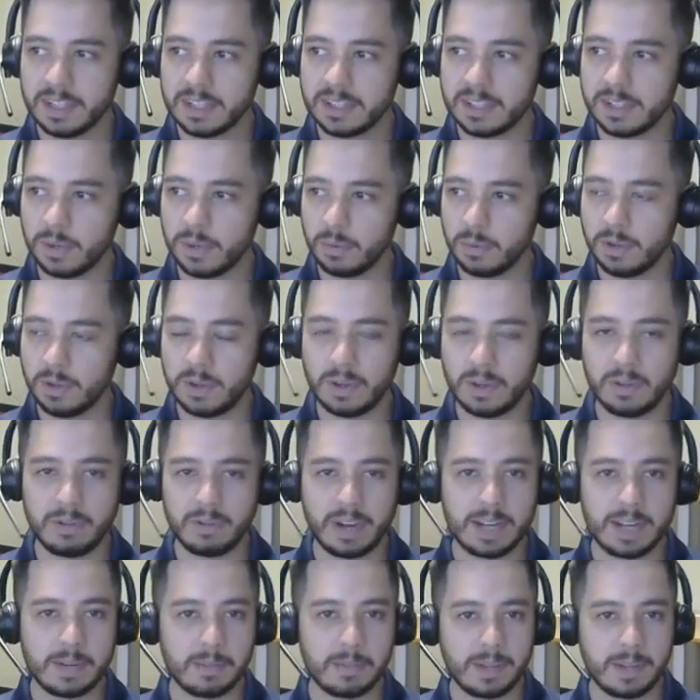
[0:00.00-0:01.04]
So we'll
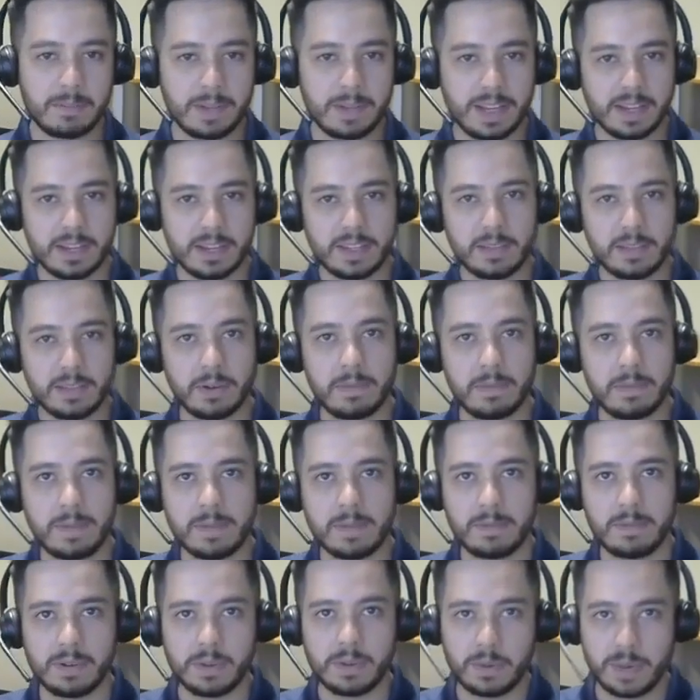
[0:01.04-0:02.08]
randomly pick 3
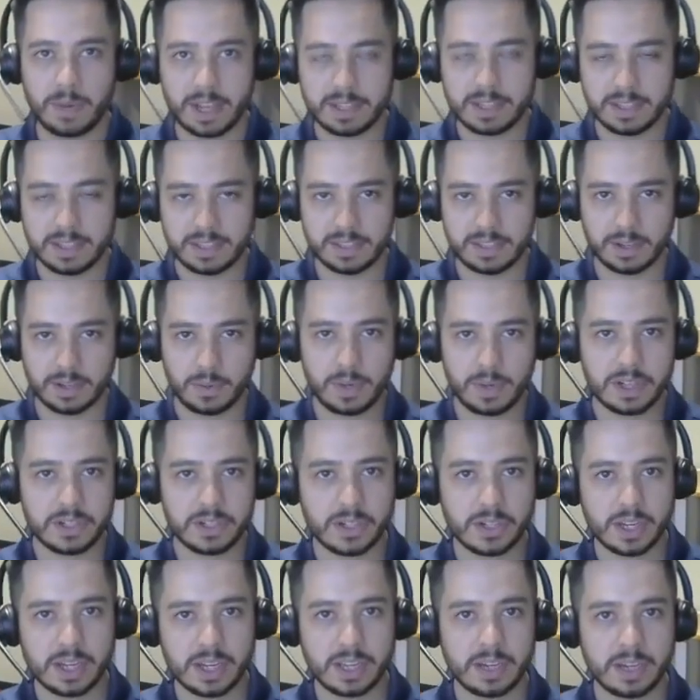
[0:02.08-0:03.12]
people who asked us a
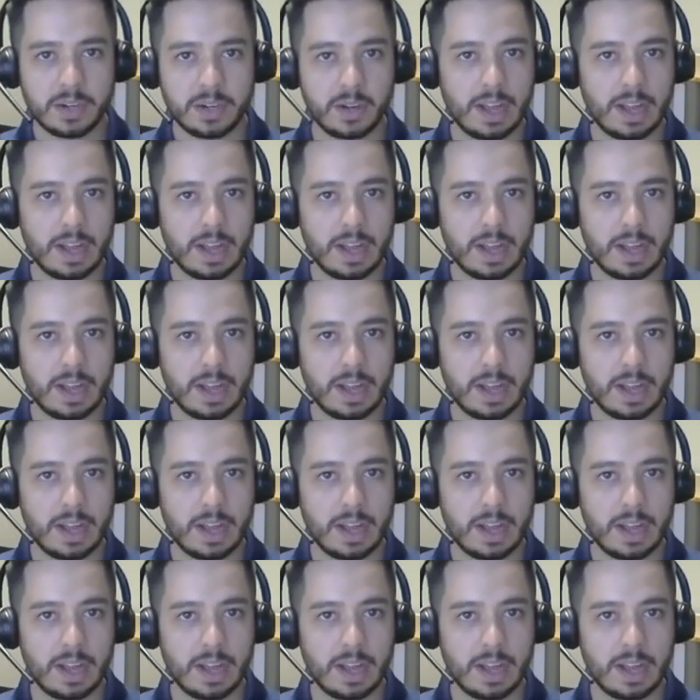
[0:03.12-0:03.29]
question.